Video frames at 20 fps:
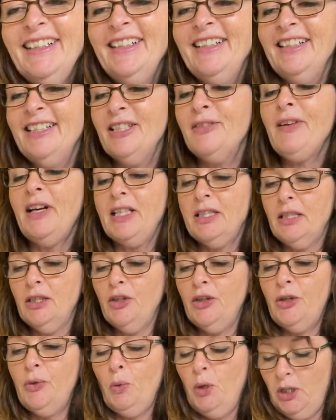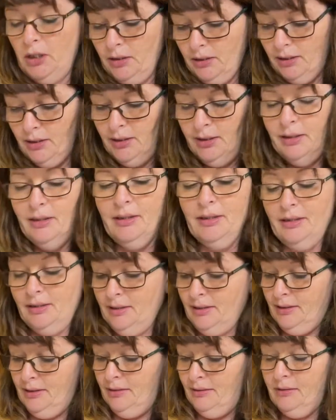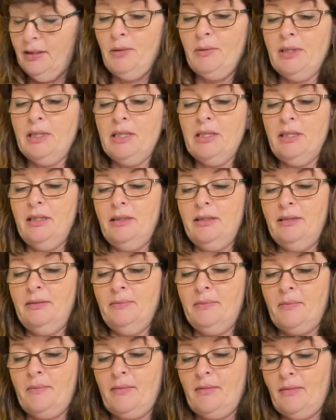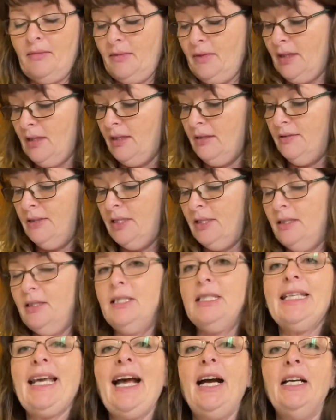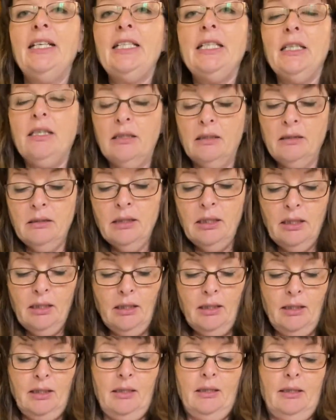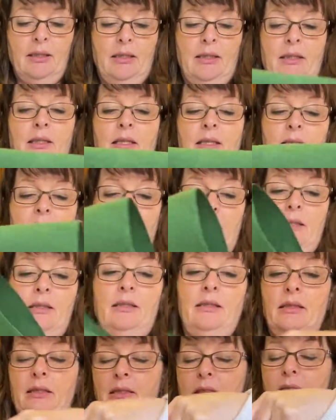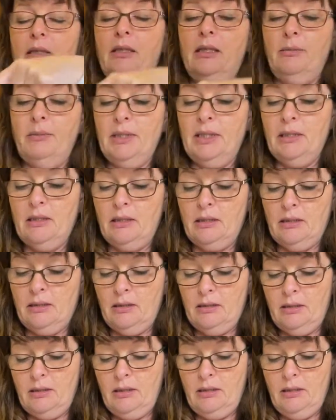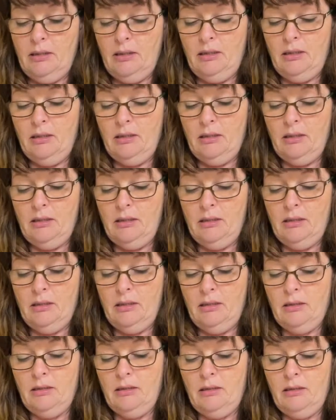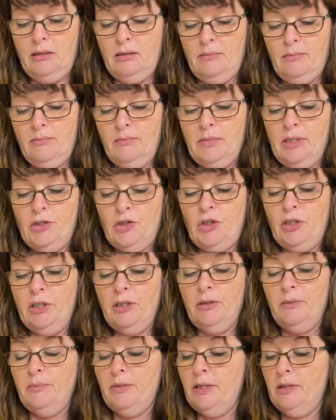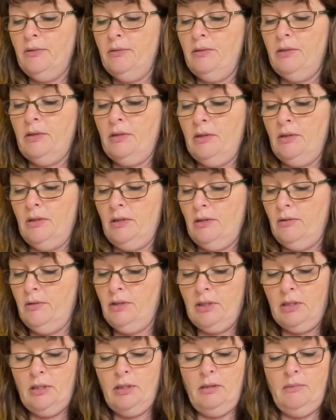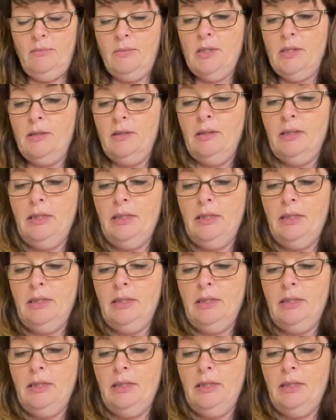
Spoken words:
Let's find another one. Oh, I can see it now. There it is, it's hiding. And the same at this side. matching up those two seams.